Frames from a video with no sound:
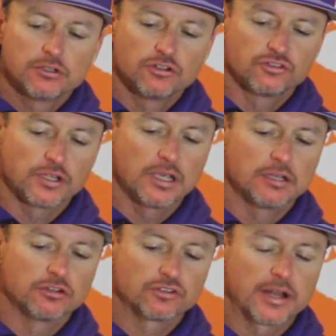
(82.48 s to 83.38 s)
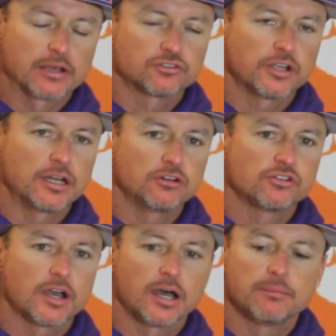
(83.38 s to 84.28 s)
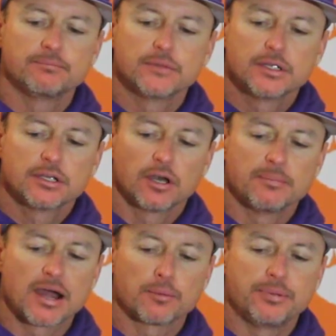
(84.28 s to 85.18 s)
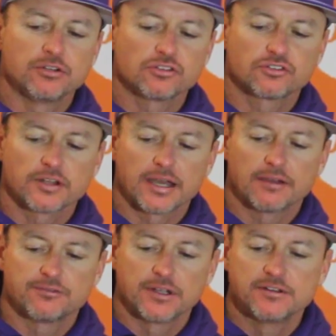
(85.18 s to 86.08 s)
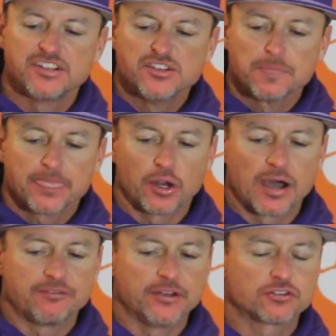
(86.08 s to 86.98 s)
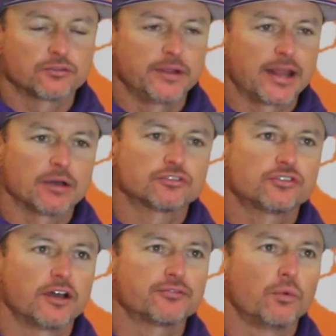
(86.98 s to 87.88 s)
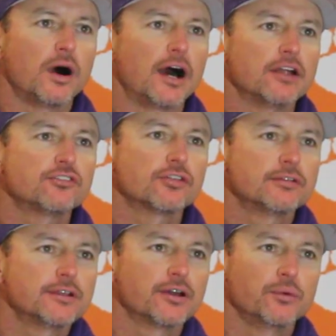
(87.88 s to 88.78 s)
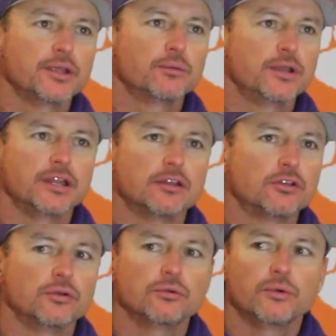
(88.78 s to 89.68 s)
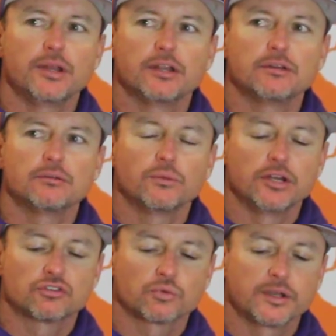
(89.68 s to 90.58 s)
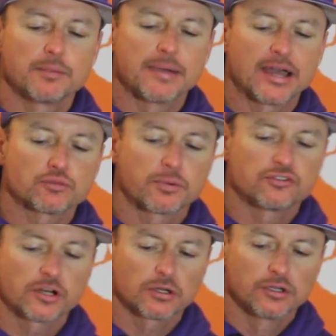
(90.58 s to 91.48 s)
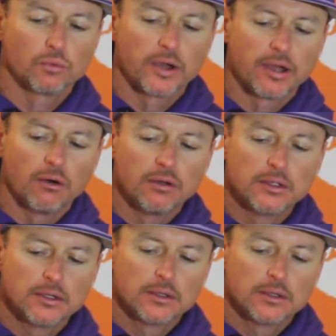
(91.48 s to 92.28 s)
Just an outstanding job by our pitching staff. And offensively, that was tough to watch. We didn't swing the bats particularly well.